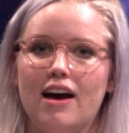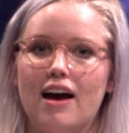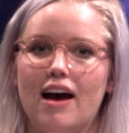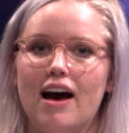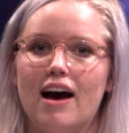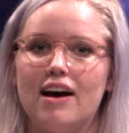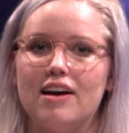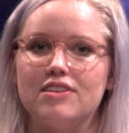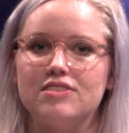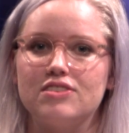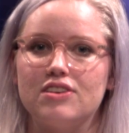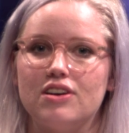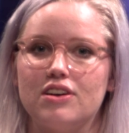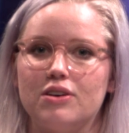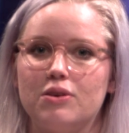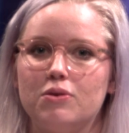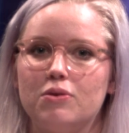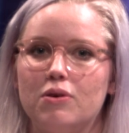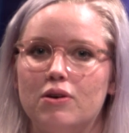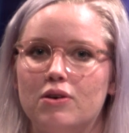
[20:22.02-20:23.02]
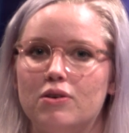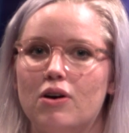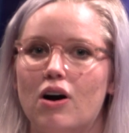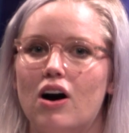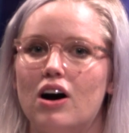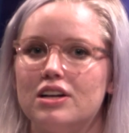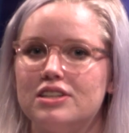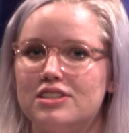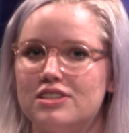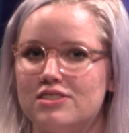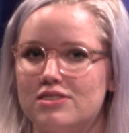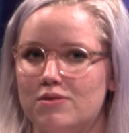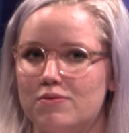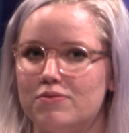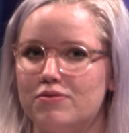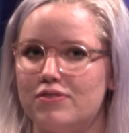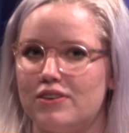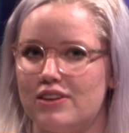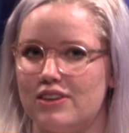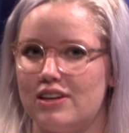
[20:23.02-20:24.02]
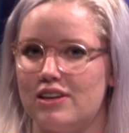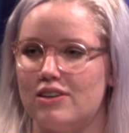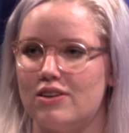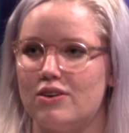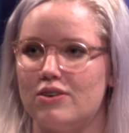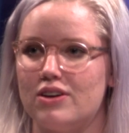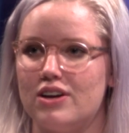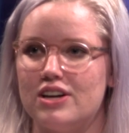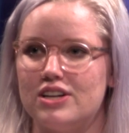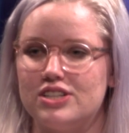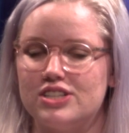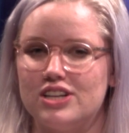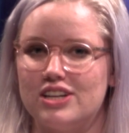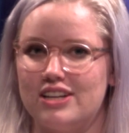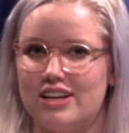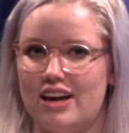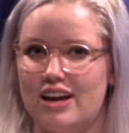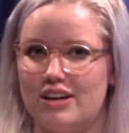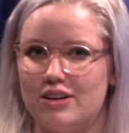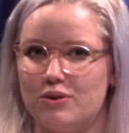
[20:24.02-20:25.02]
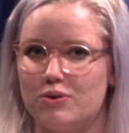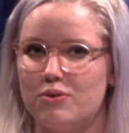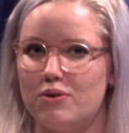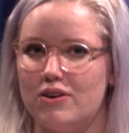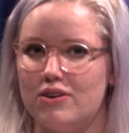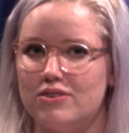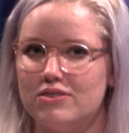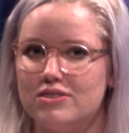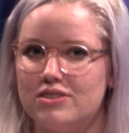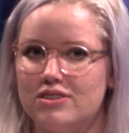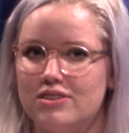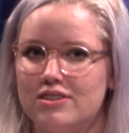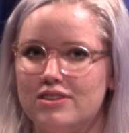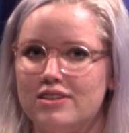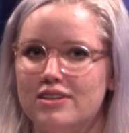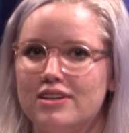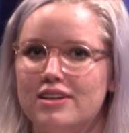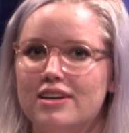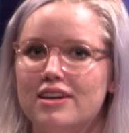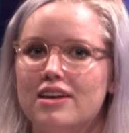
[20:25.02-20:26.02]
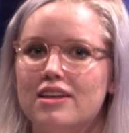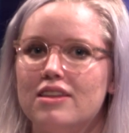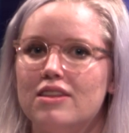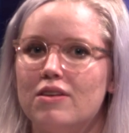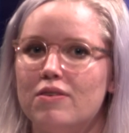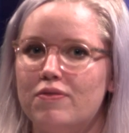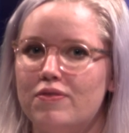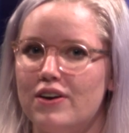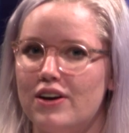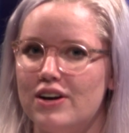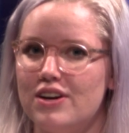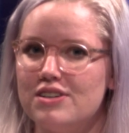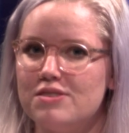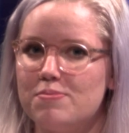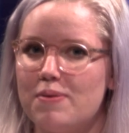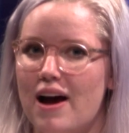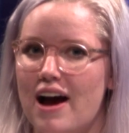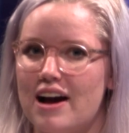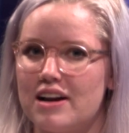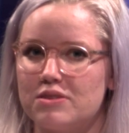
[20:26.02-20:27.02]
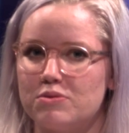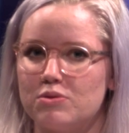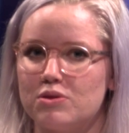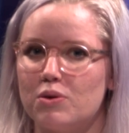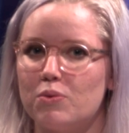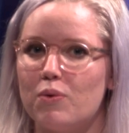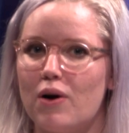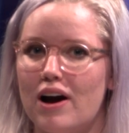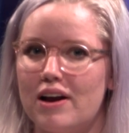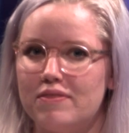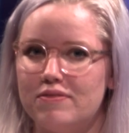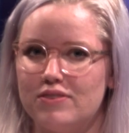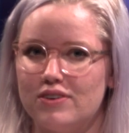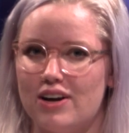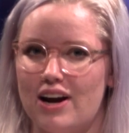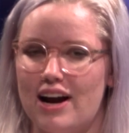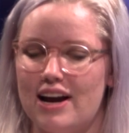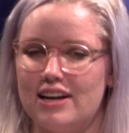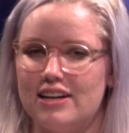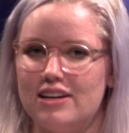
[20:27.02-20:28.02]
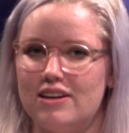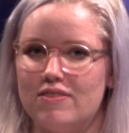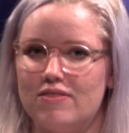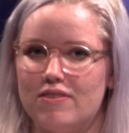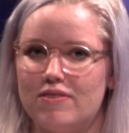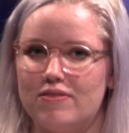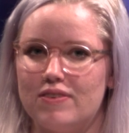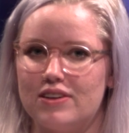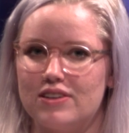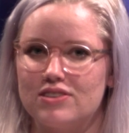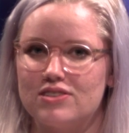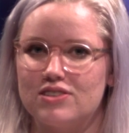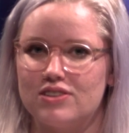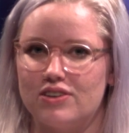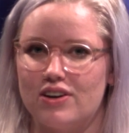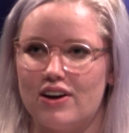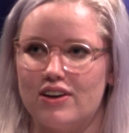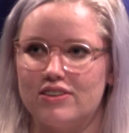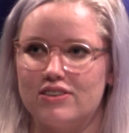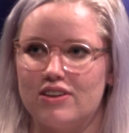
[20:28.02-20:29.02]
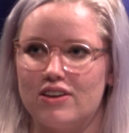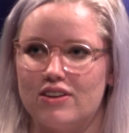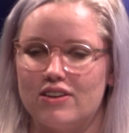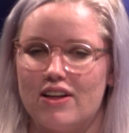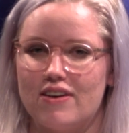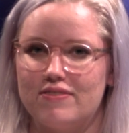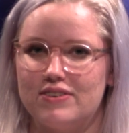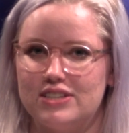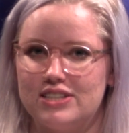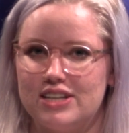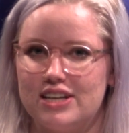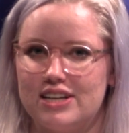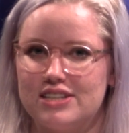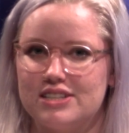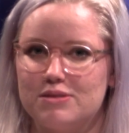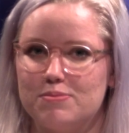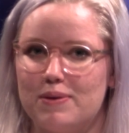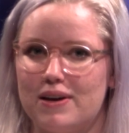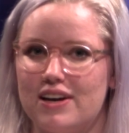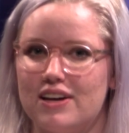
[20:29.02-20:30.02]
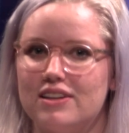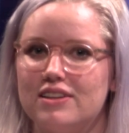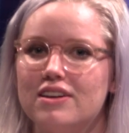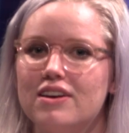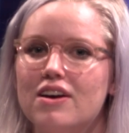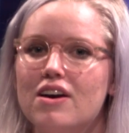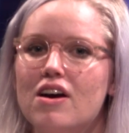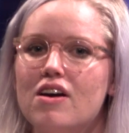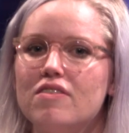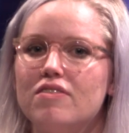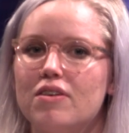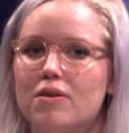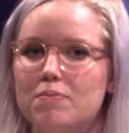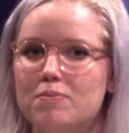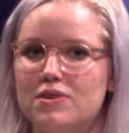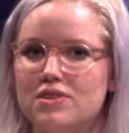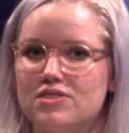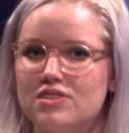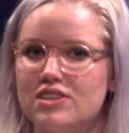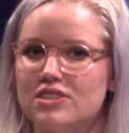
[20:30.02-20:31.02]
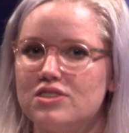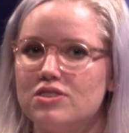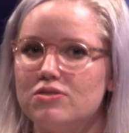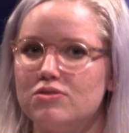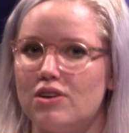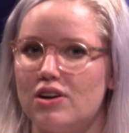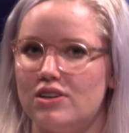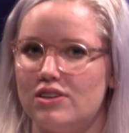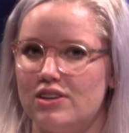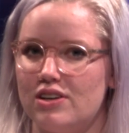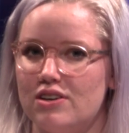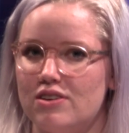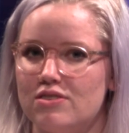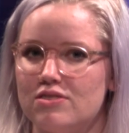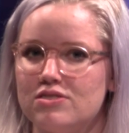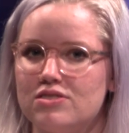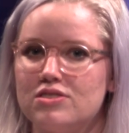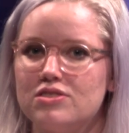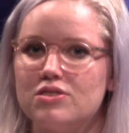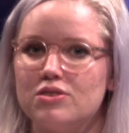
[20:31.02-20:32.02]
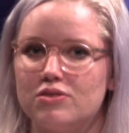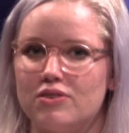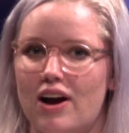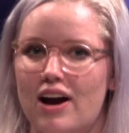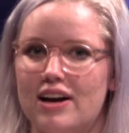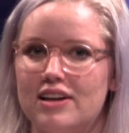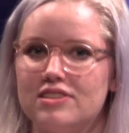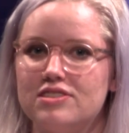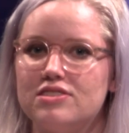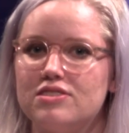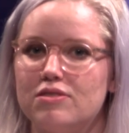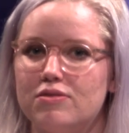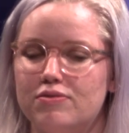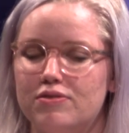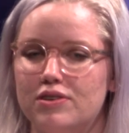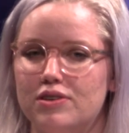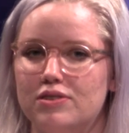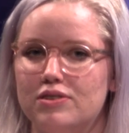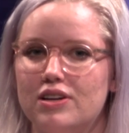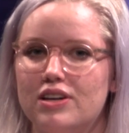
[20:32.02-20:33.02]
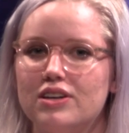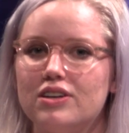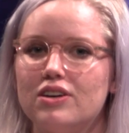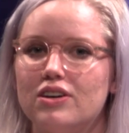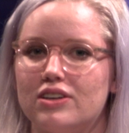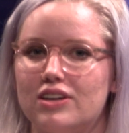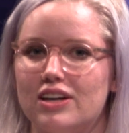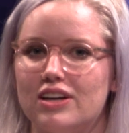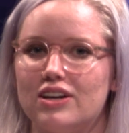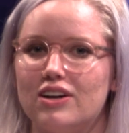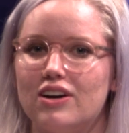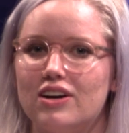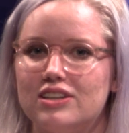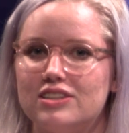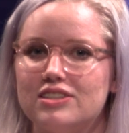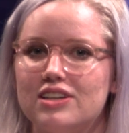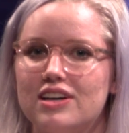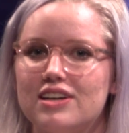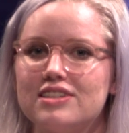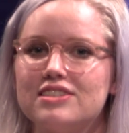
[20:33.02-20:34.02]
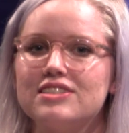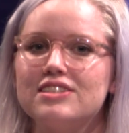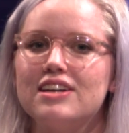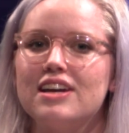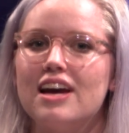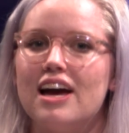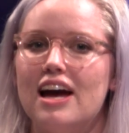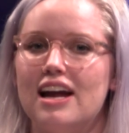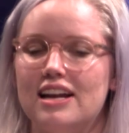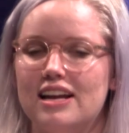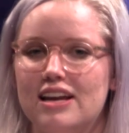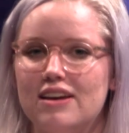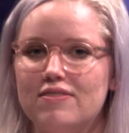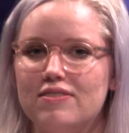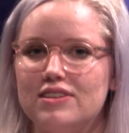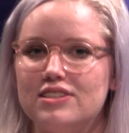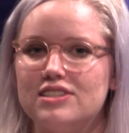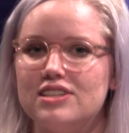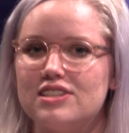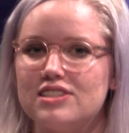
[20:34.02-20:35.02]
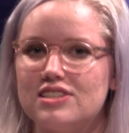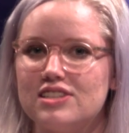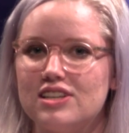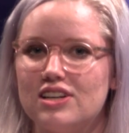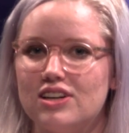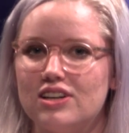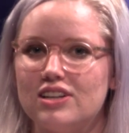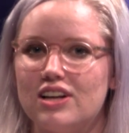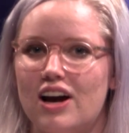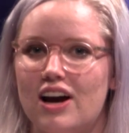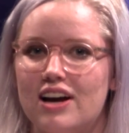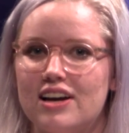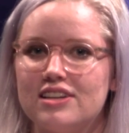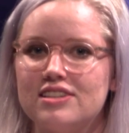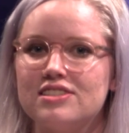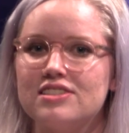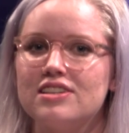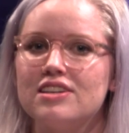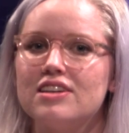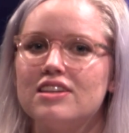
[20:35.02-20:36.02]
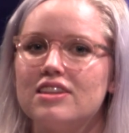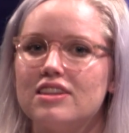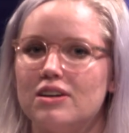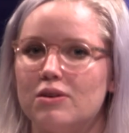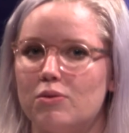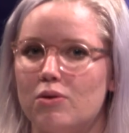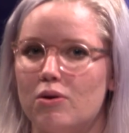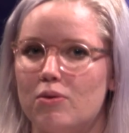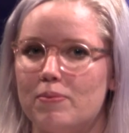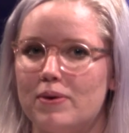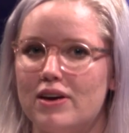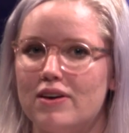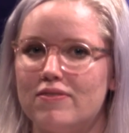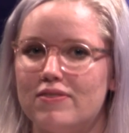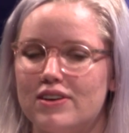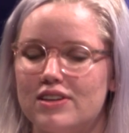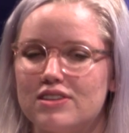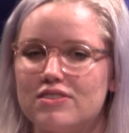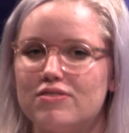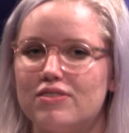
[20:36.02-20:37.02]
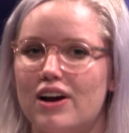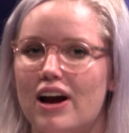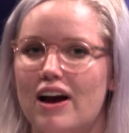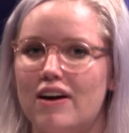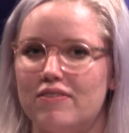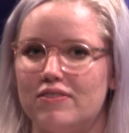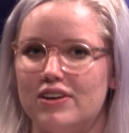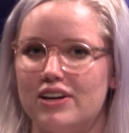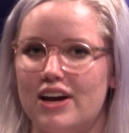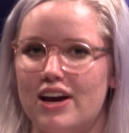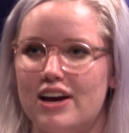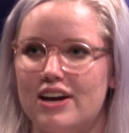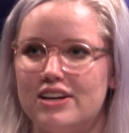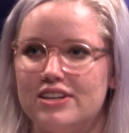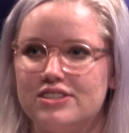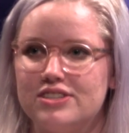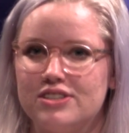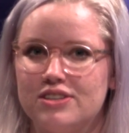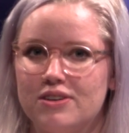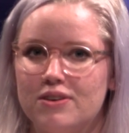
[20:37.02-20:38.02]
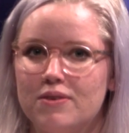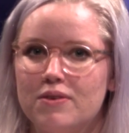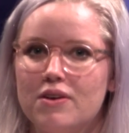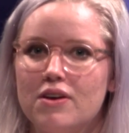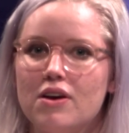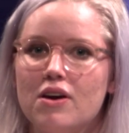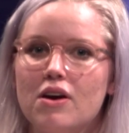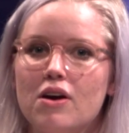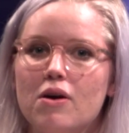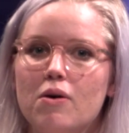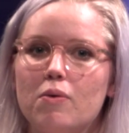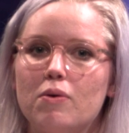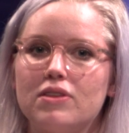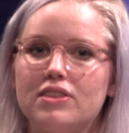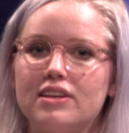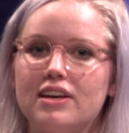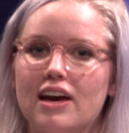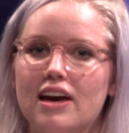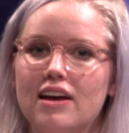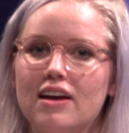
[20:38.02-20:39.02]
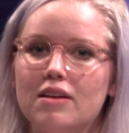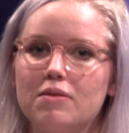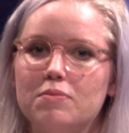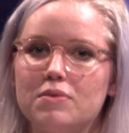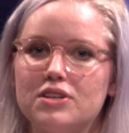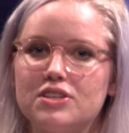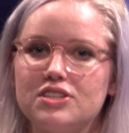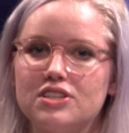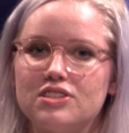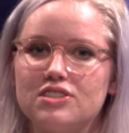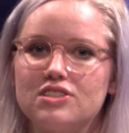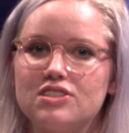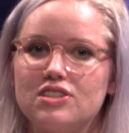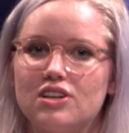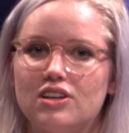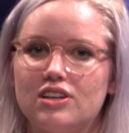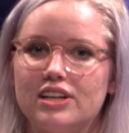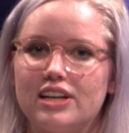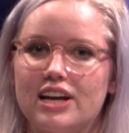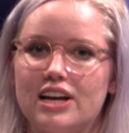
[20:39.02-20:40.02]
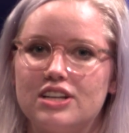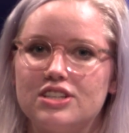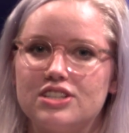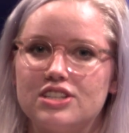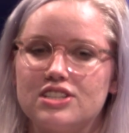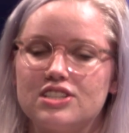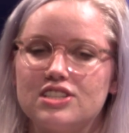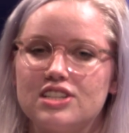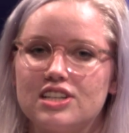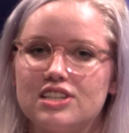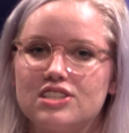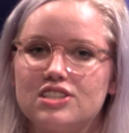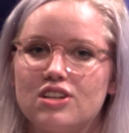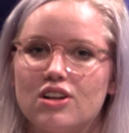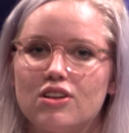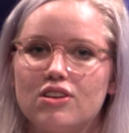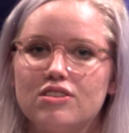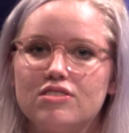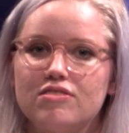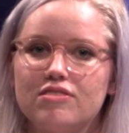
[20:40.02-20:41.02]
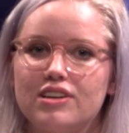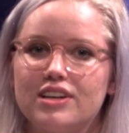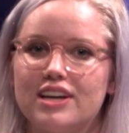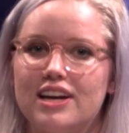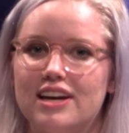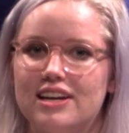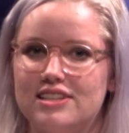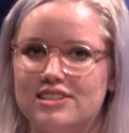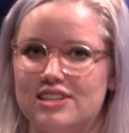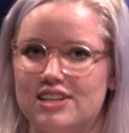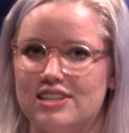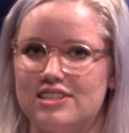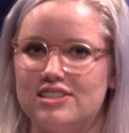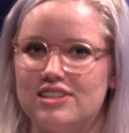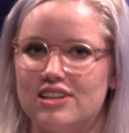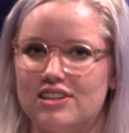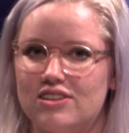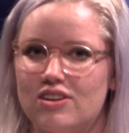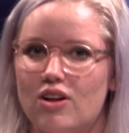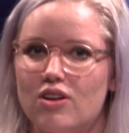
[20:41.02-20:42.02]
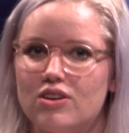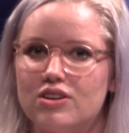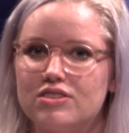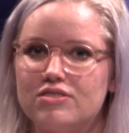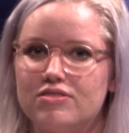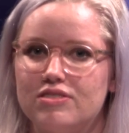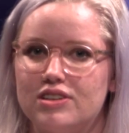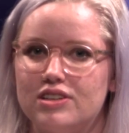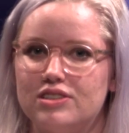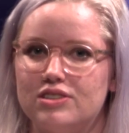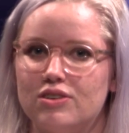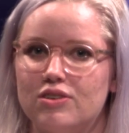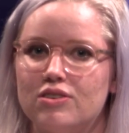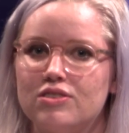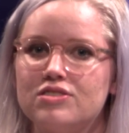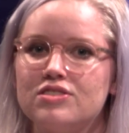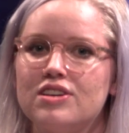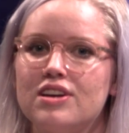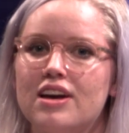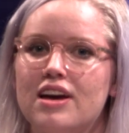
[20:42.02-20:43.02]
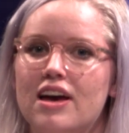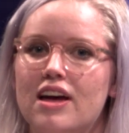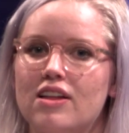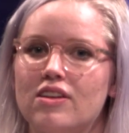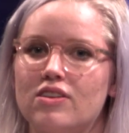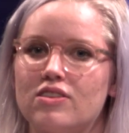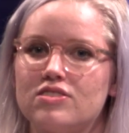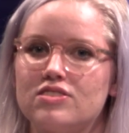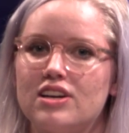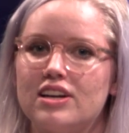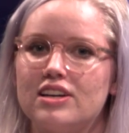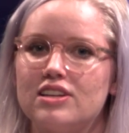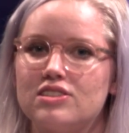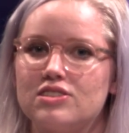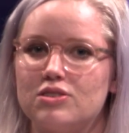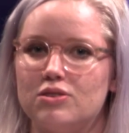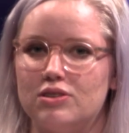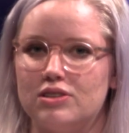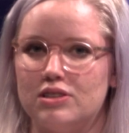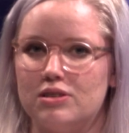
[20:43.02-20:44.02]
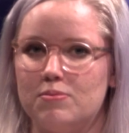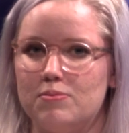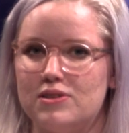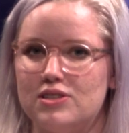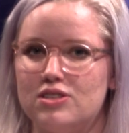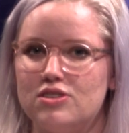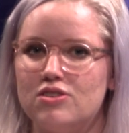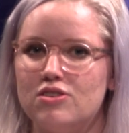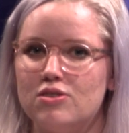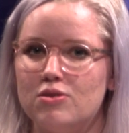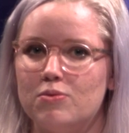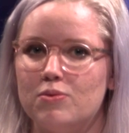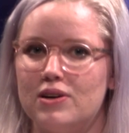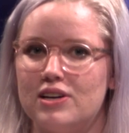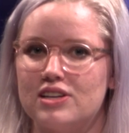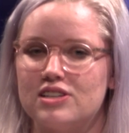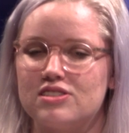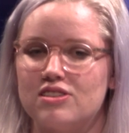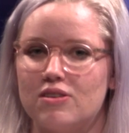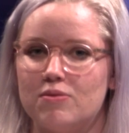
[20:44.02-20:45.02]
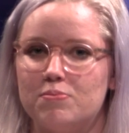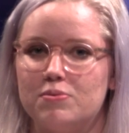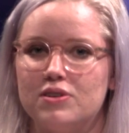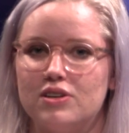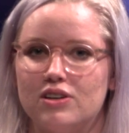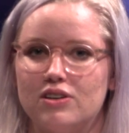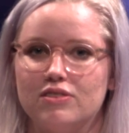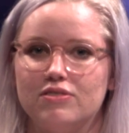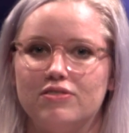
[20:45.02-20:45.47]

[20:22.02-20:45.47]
as a, quote, "autism-friendly location," end quote. The fair is packed with a wide variety of events throughout the 11-day span, from music to rodeos to rides to food and cooking contests, and even Disney on Ice, there will be events for every age. With gate admission starting at just $6 for kids and $10 for adults, it looks like it's going to be 2 weeks of pure